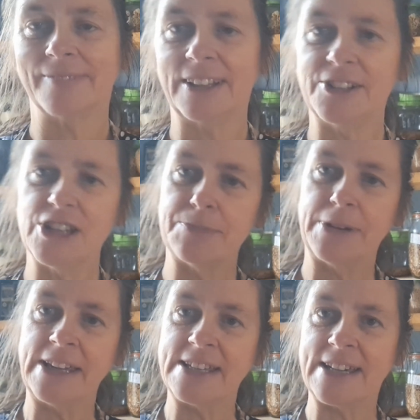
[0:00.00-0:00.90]
And I'll just
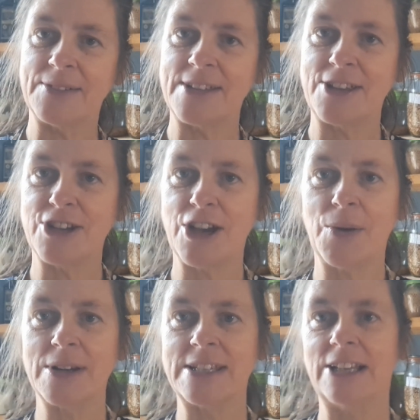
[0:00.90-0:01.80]
bring you down to show you
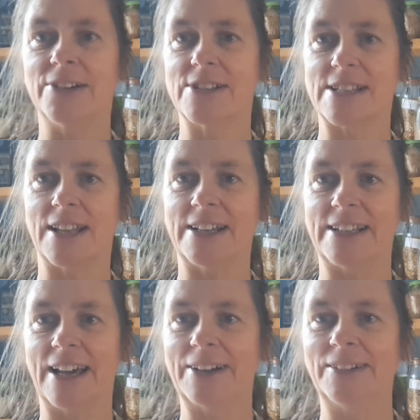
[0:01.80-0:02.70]
what it looks like
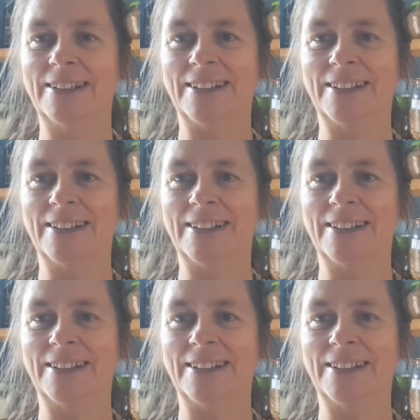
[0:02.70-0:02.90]
now.